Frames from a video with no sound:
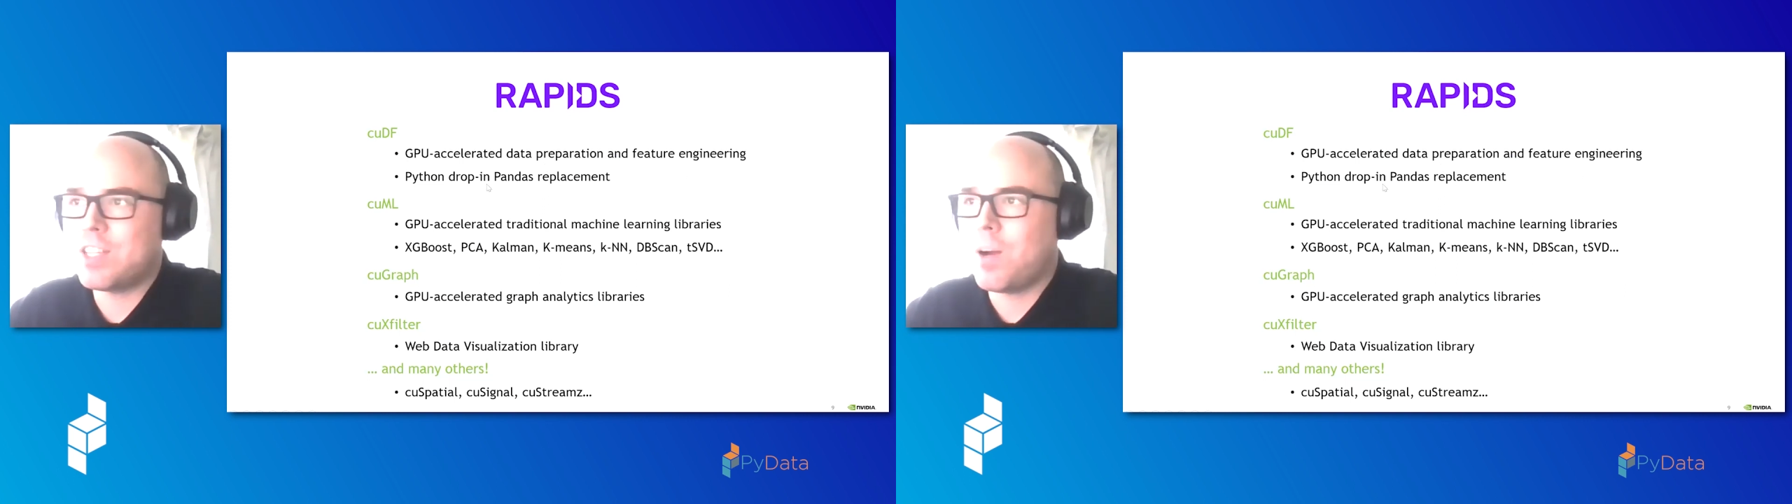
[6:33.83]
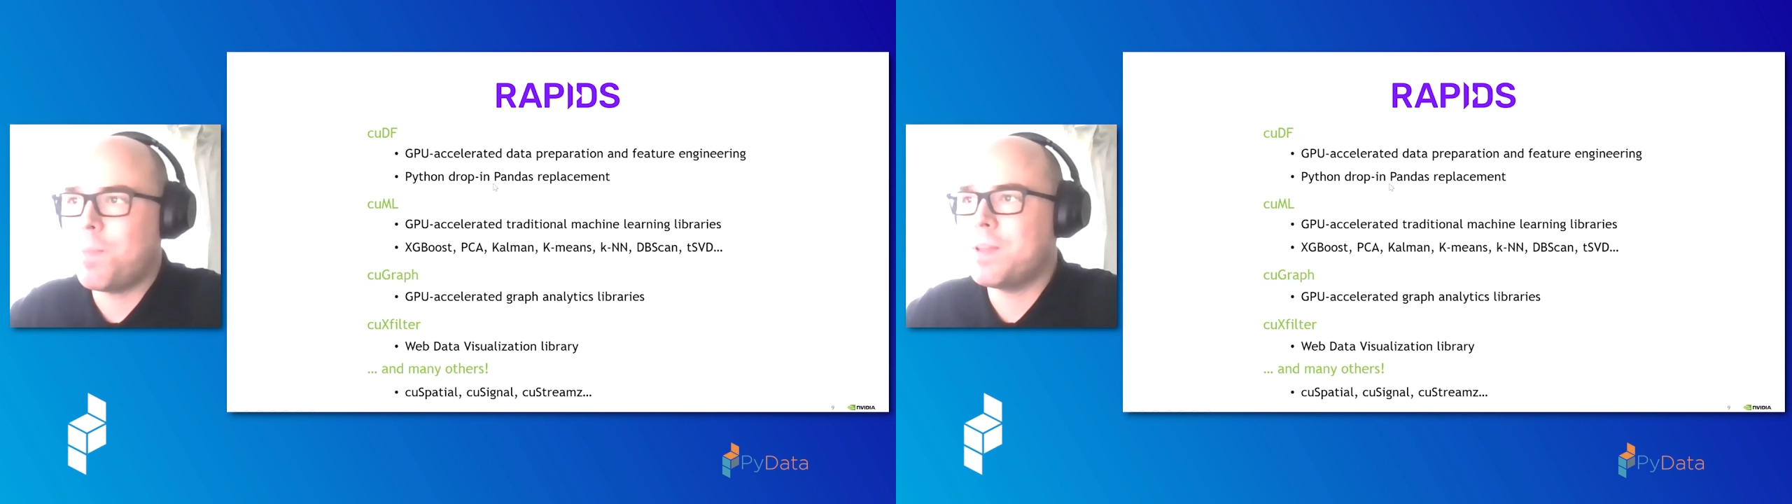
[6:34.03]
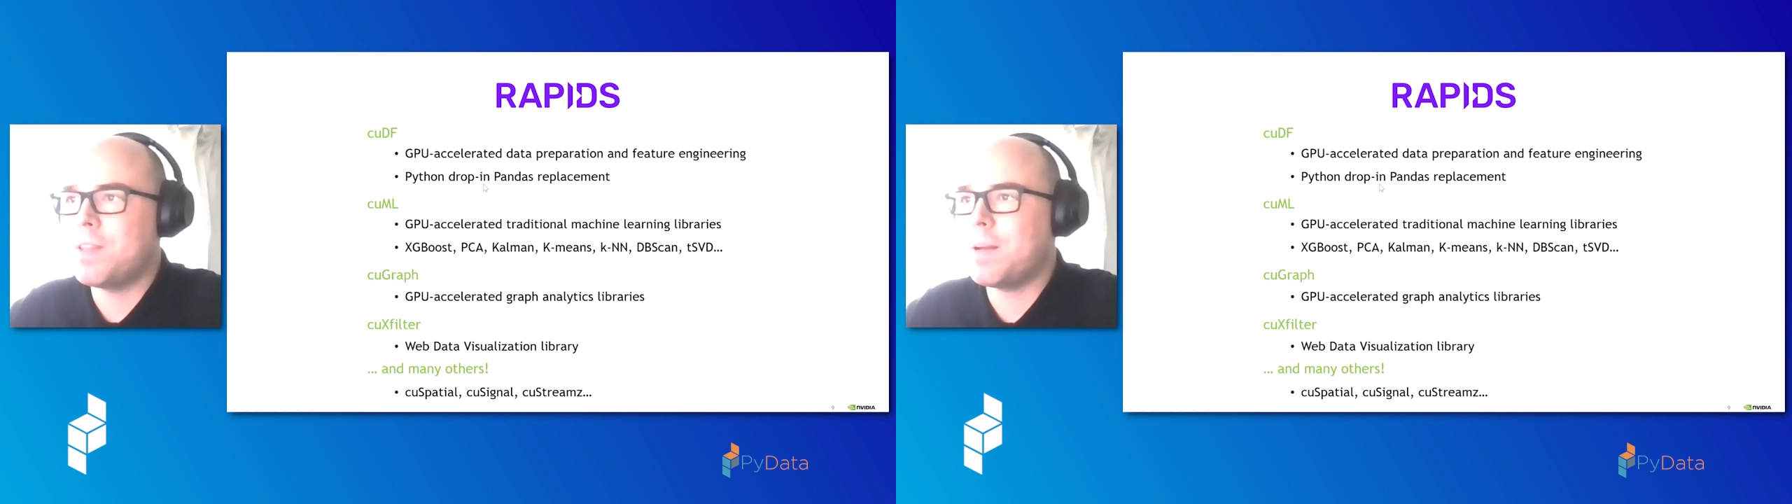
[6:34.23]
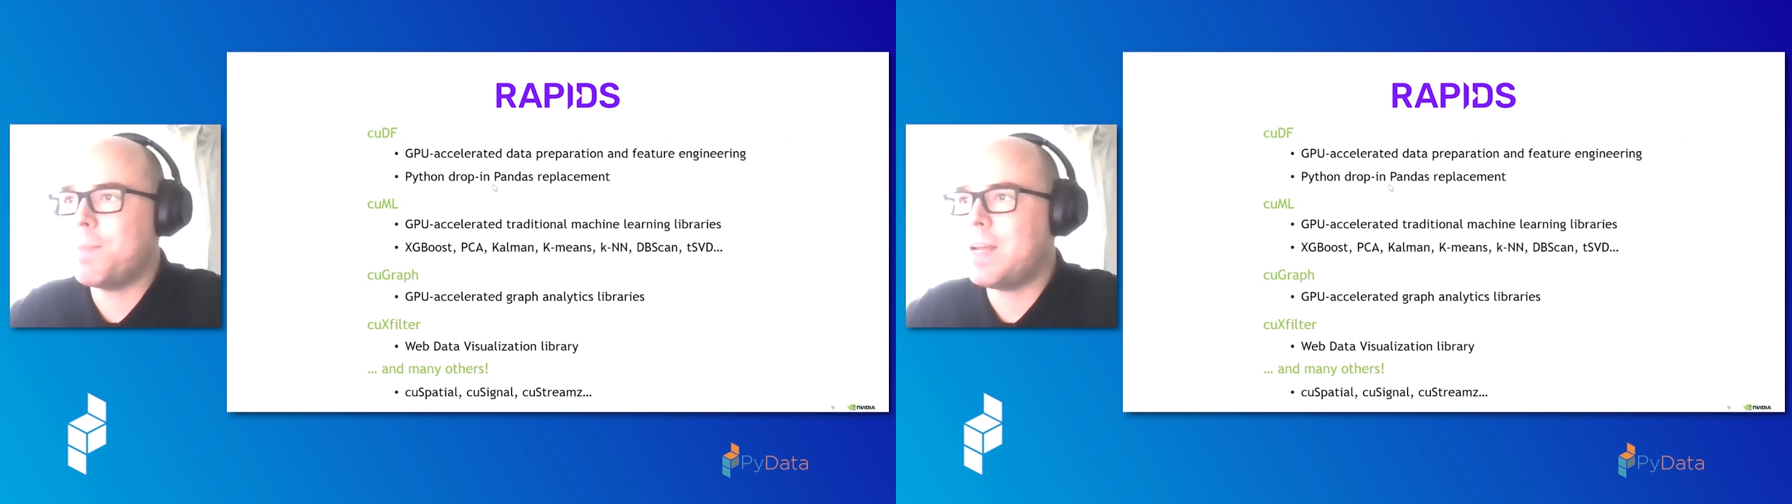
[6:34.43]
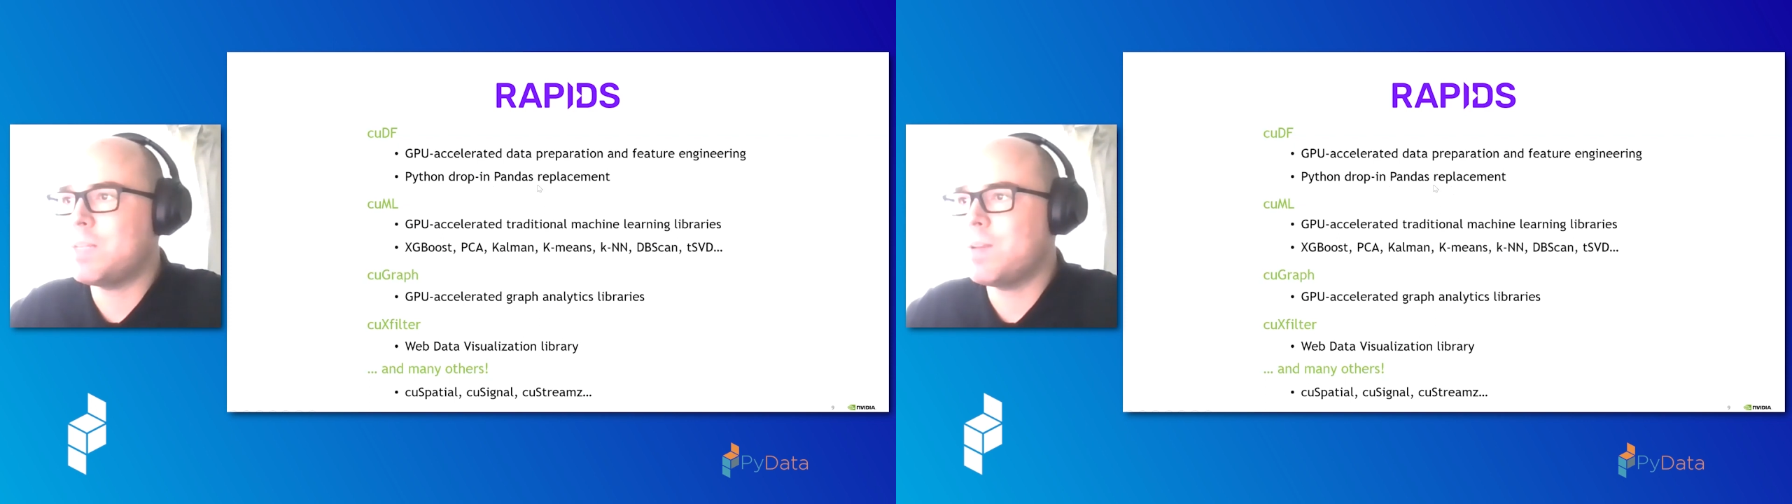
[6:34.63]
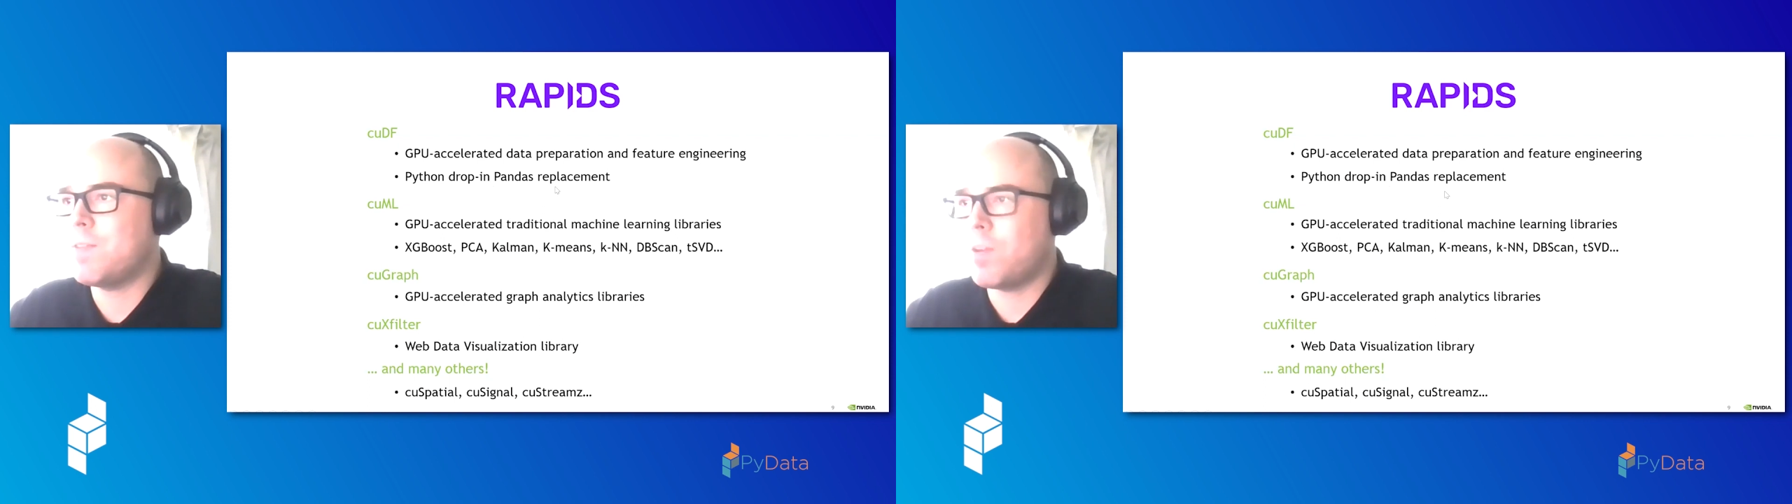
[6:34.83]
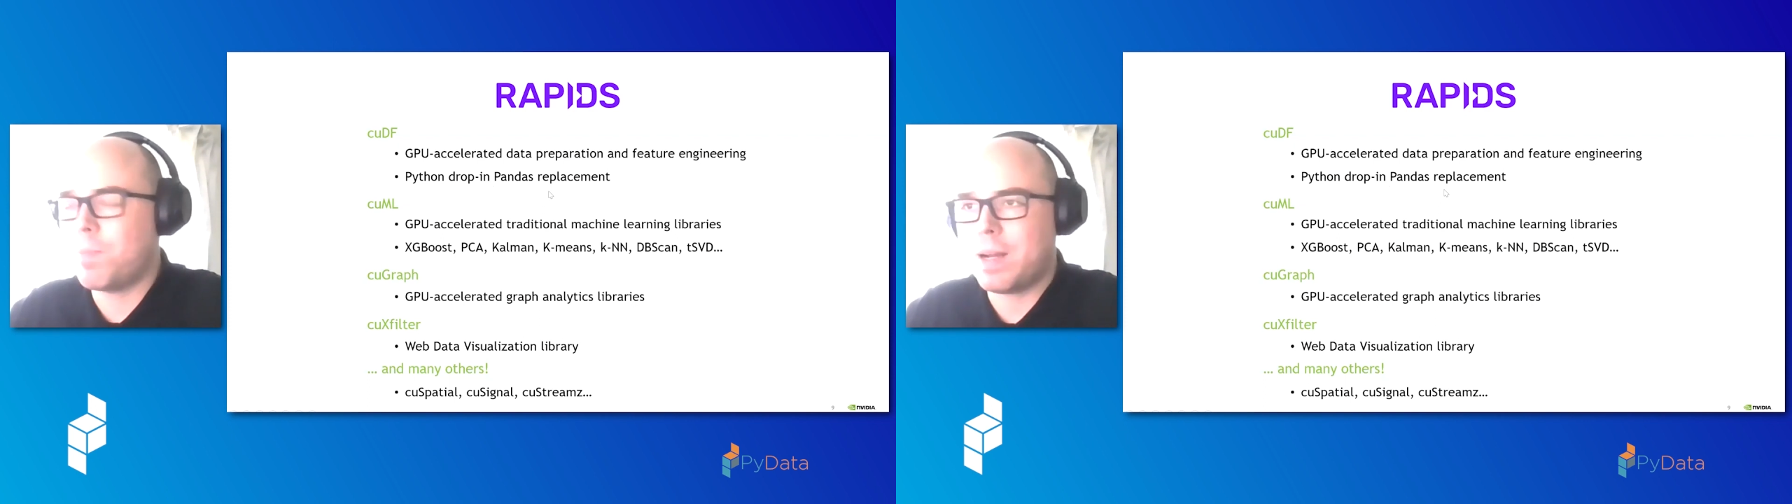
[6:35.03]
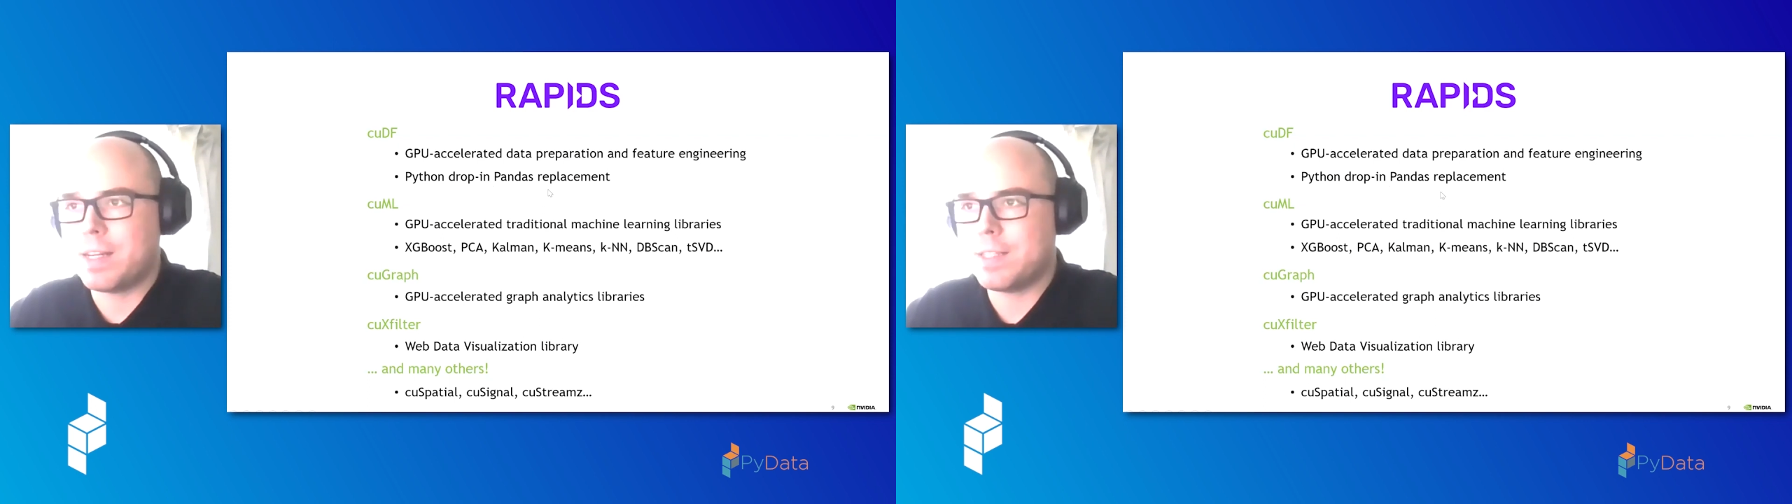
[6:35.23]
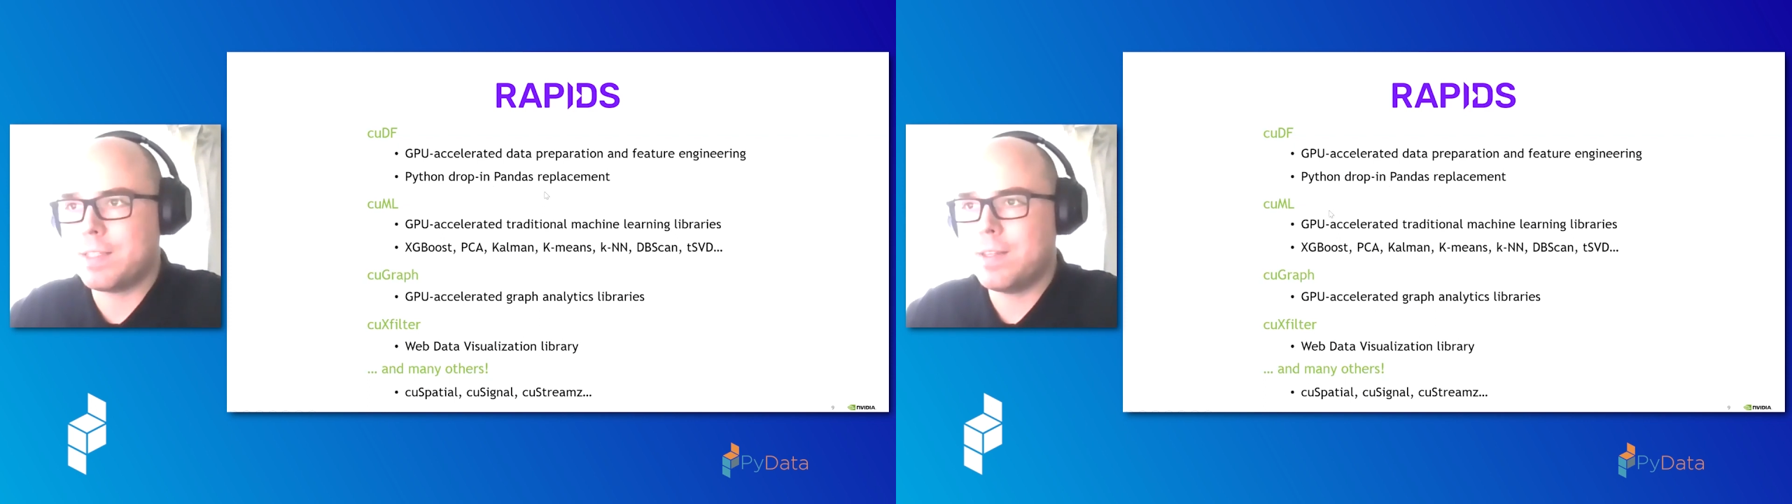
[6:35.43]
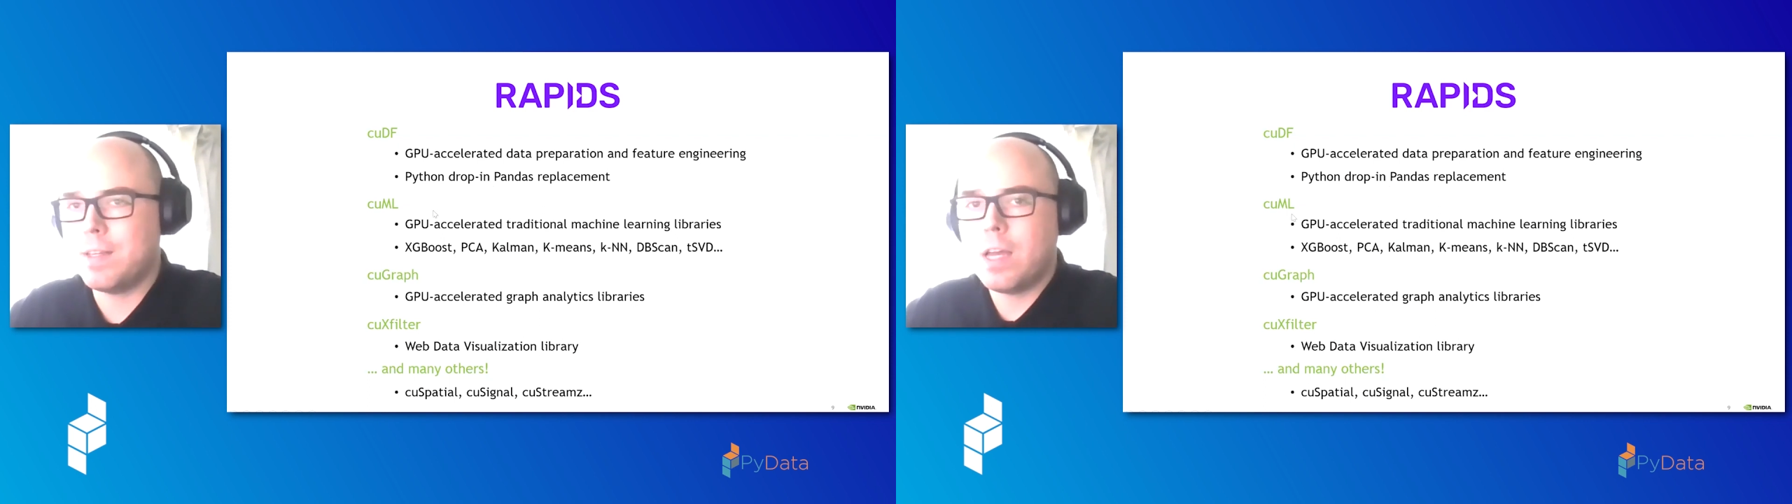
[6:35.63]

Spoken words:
drop-in replacement for Pandas.